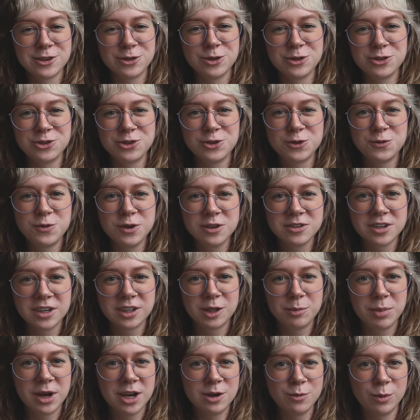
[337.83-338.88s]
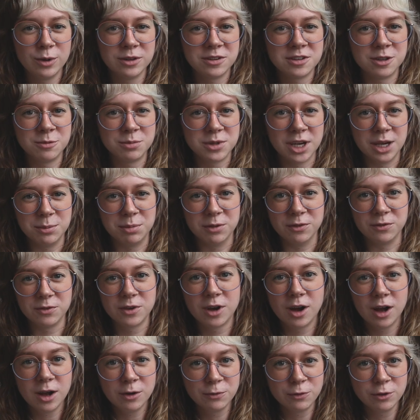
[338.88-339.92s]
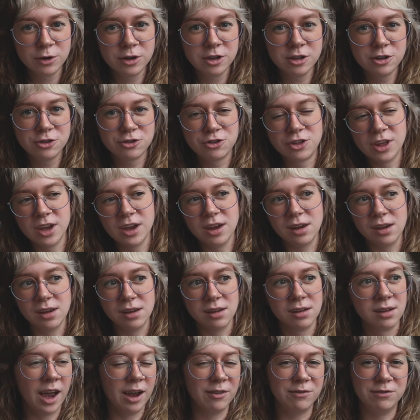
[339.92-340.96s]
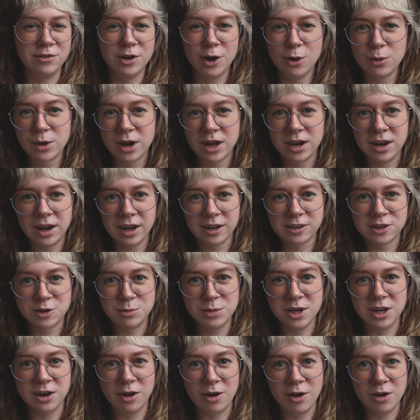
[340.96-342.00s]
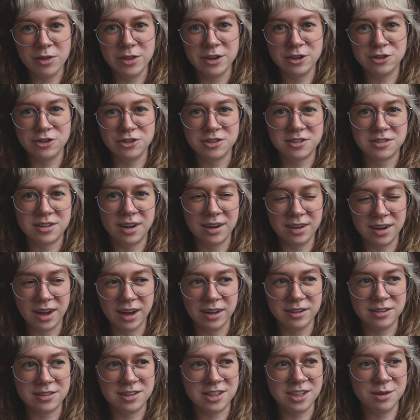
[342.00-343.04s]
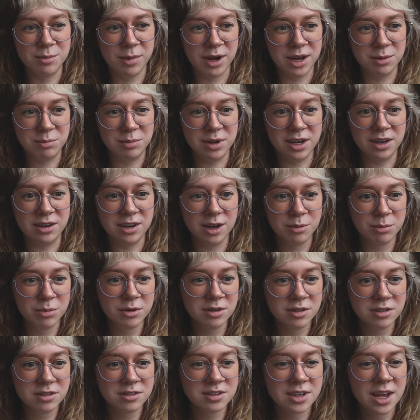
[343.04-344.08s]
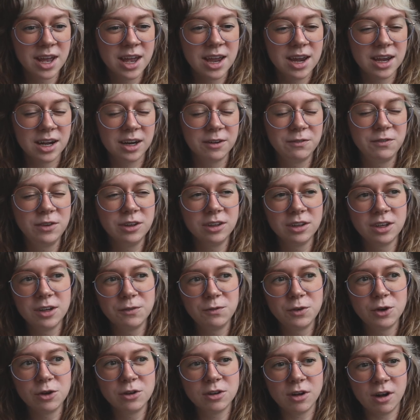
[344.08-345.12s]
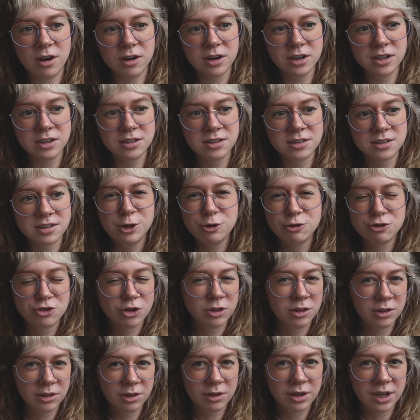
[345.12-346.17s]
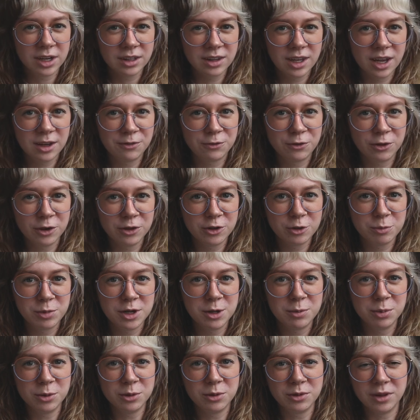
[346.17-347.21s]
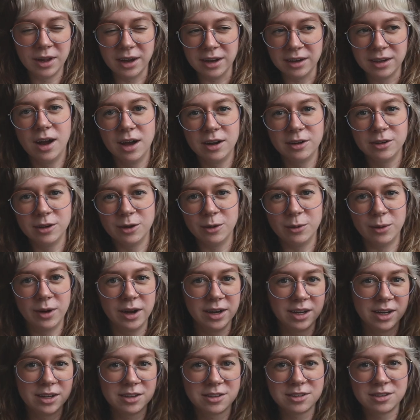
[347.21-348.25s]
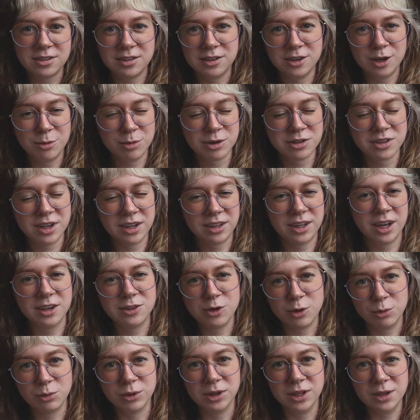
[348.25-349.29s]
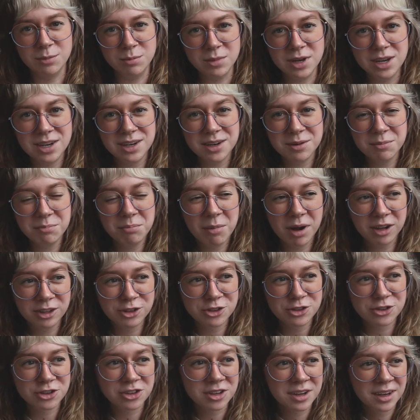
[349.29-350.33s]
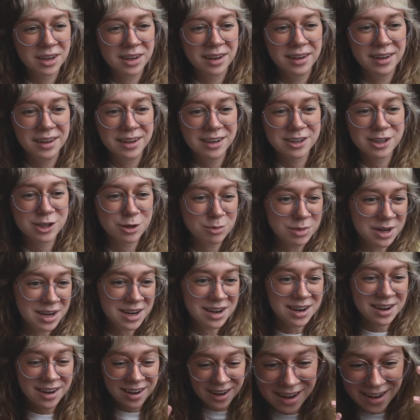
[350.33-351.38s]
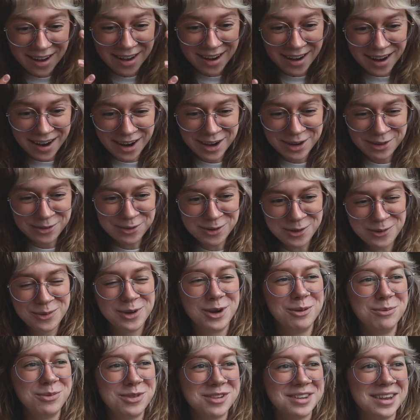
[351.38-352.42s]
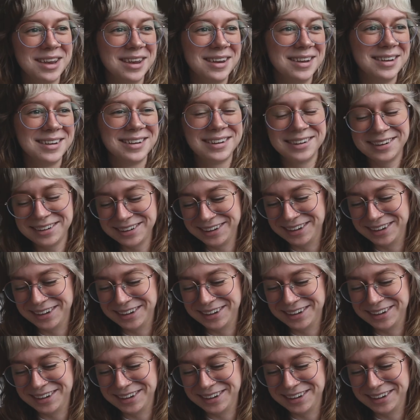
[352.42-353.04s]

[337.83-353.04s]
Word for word: So this just feels like the band wants some type of coverage. They have no connect to me at all. They just, again, see my big numbers. And I feel like if you're an artist, you shouldn't look at that for other people. Like, I don't know, I guess numbers like that don't really mean much to me. I don't know what I'm saying.